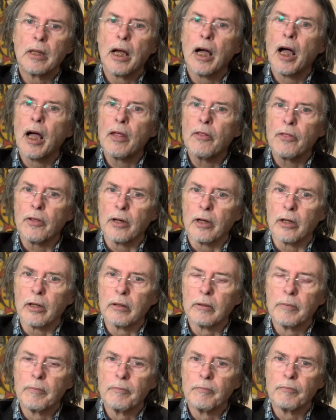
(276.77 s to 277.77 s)
other
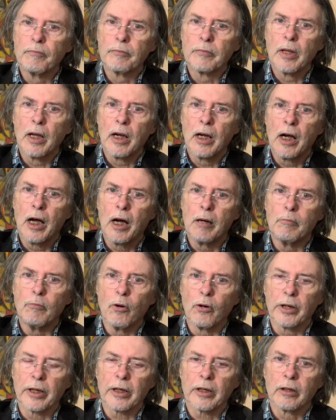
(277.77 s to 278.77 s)

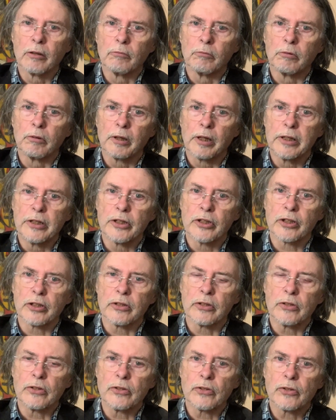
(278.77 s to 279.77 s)
harmonic
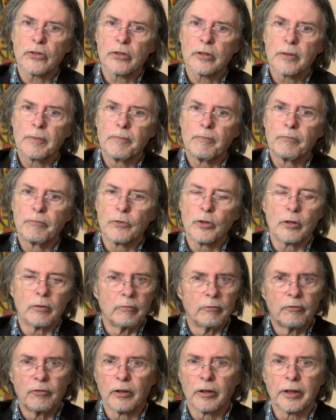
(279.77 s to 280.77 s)
relations. You can
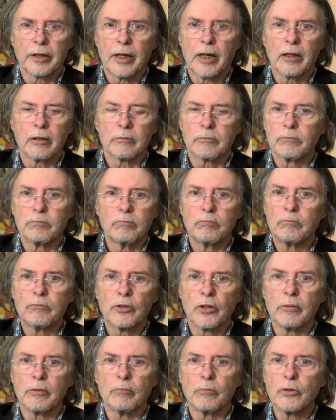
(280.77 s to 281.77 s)
fill it out,
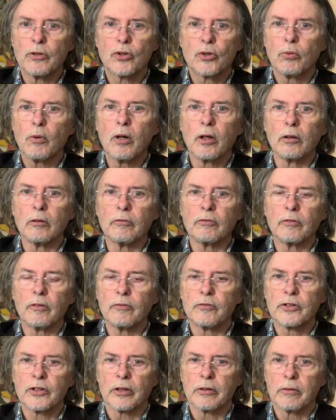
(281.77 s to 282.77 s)
say, with 12
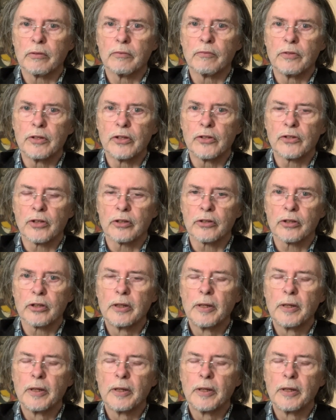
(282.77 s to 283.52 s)
of these such.